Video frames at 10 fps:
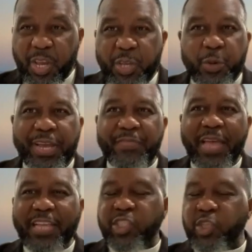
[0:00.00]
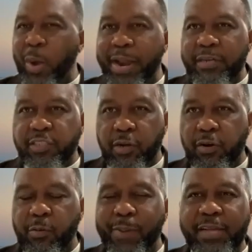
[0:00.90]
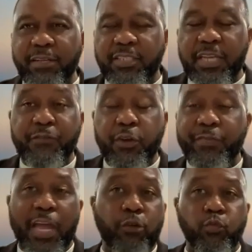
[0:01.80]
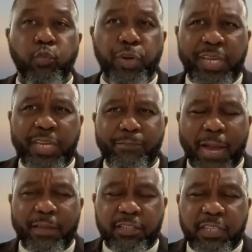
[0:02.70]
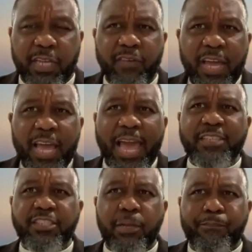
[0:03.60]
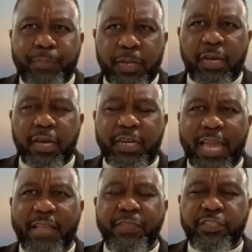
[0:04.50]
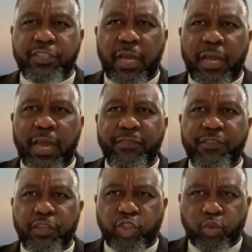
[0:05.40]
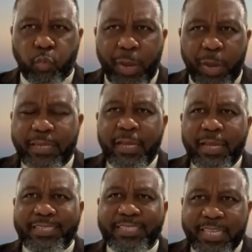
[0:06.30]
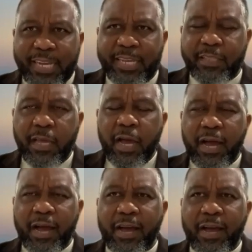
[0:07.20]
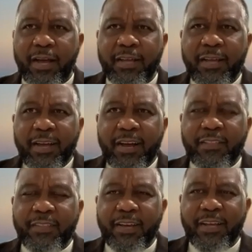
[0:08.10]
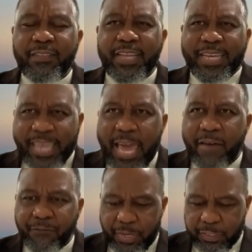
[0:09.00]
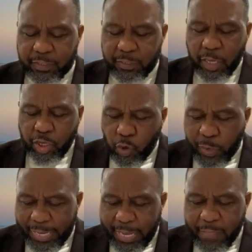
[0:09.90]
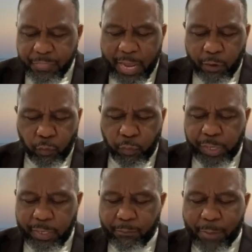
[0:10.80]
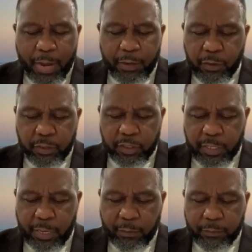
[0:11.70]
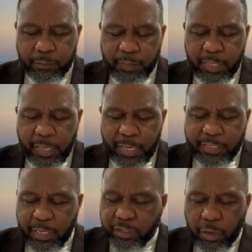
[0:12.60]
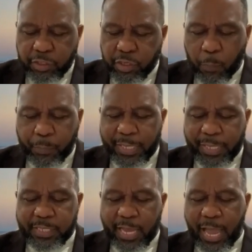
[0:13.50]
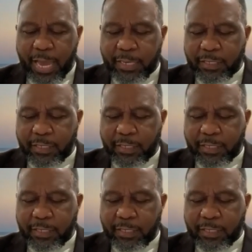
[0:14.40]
You're in that squared circle by yourself. You're in that ring by yourself as the blood and the, and the sweat is hitting uh, uh, uh, the canvas. You're in that ring by yourself. He says, There's no place to hide.